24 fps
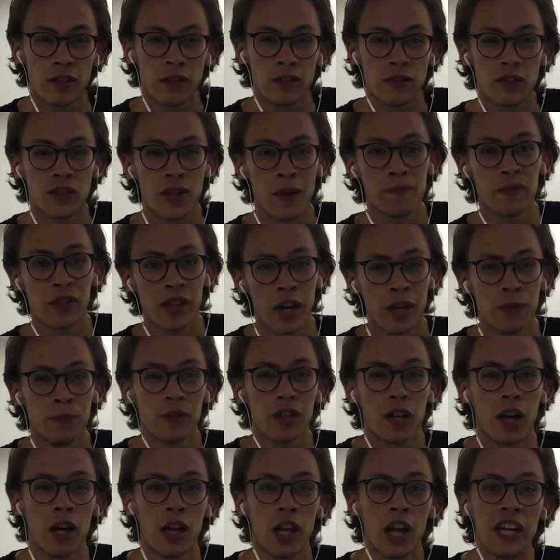Sometimes
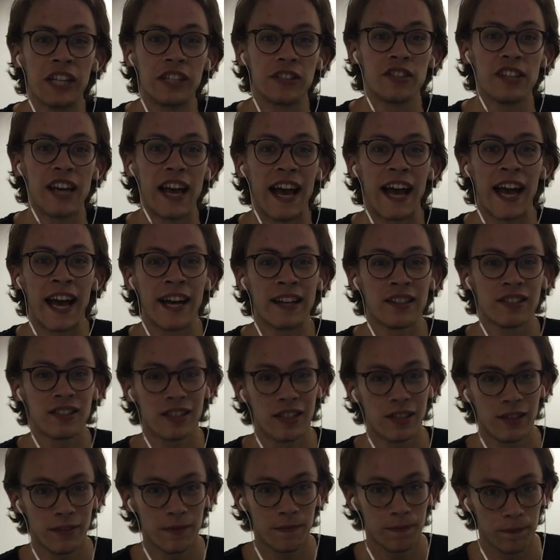I like to
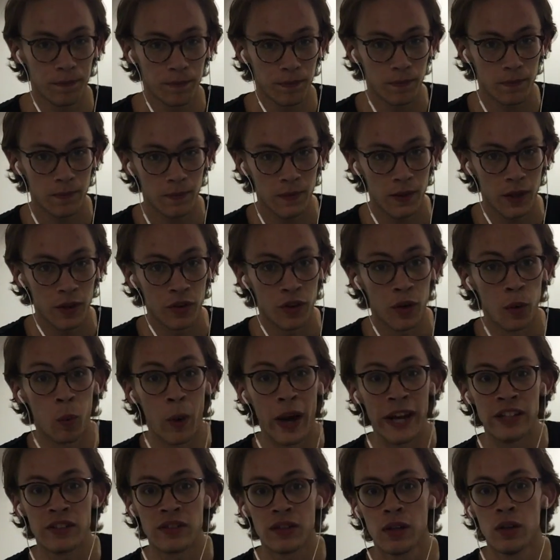ask the
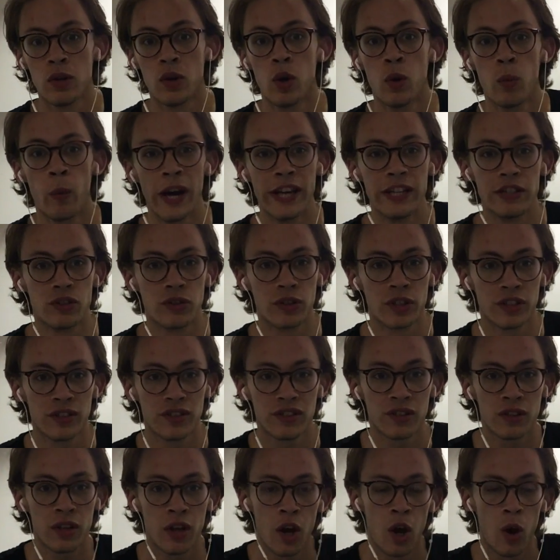waiter or
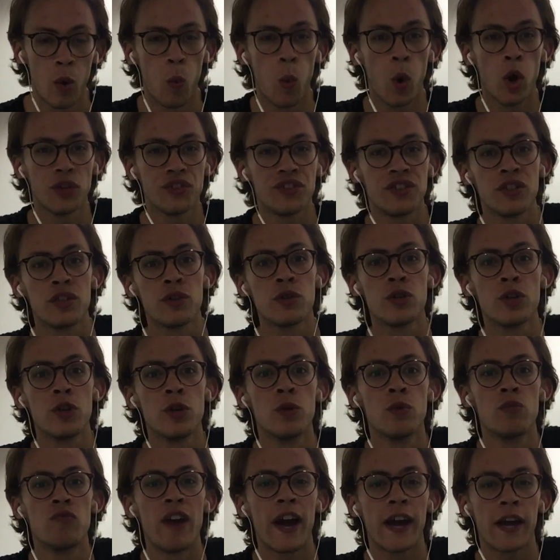waitress, "What do you
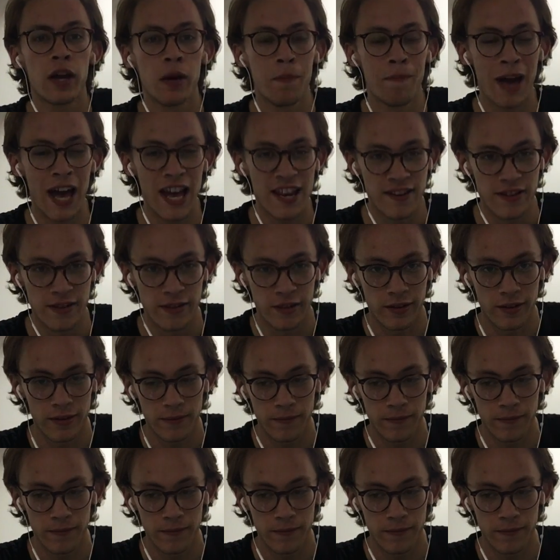recommend?"